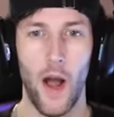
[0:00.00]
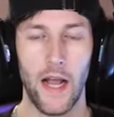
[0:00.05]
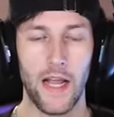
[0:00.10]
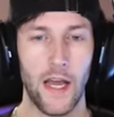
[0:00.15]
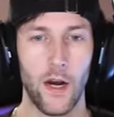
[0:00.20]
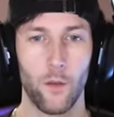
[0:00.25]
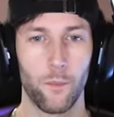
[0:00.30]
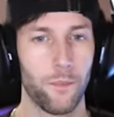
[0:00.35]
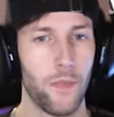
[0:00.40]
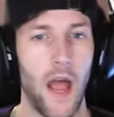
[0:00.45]
I
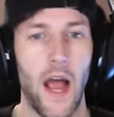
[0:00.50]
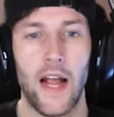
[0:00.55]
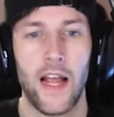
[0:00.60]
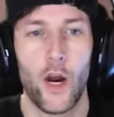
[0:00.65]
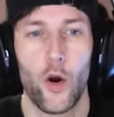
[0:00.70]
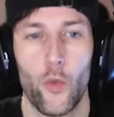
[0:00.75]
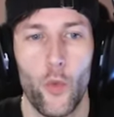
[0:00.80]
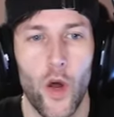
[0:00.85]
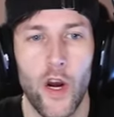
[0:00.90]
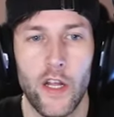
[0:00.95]
gotta, I
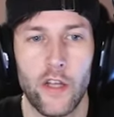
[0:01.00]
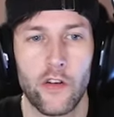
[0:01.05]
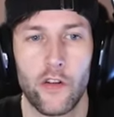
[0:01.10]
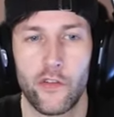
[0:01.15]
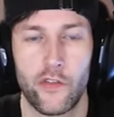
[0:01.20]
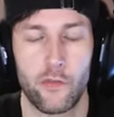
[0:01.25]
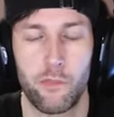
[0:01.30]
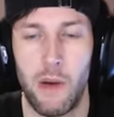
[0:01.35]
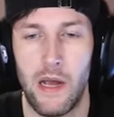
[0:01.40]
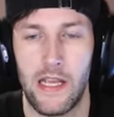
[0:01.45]
gotta run
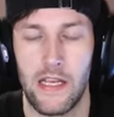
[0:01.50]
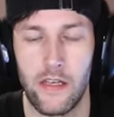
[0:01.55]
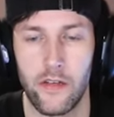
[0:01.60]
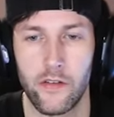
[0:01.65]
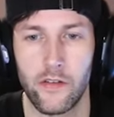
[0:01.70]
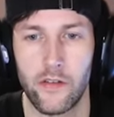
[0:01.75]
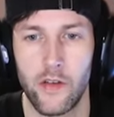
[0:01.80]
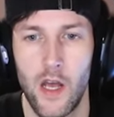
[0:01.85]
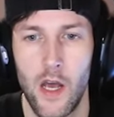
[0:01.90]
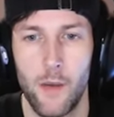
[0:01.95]
into
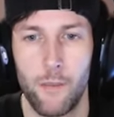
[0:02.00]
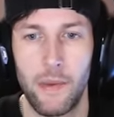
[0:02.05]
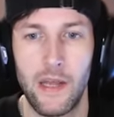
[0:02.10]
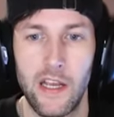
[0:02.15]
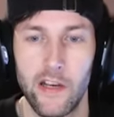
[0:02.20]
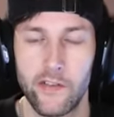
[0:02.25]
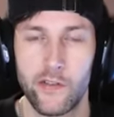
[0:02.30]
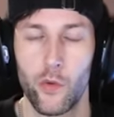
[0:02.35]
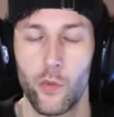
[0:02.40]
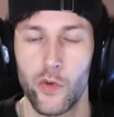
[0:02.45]
spikes
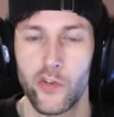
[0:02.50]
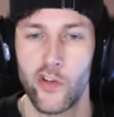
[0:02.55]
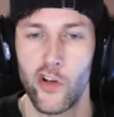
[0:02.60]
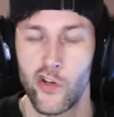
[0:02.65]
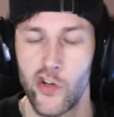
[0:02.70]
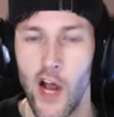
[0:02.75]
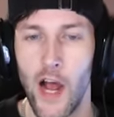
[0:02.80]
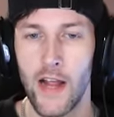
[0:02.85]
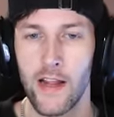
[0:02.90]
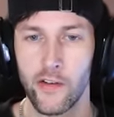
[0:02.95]
because there was a
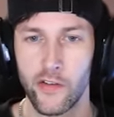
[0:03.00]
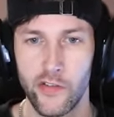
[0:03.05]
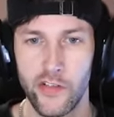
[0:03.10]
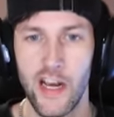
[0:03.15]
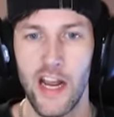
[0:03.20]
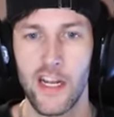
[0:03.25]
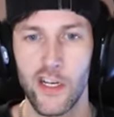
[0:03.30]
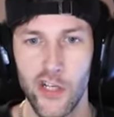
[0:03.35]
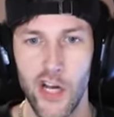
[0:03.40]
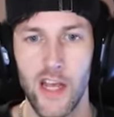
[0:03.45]
giant
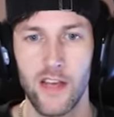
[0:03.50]
snake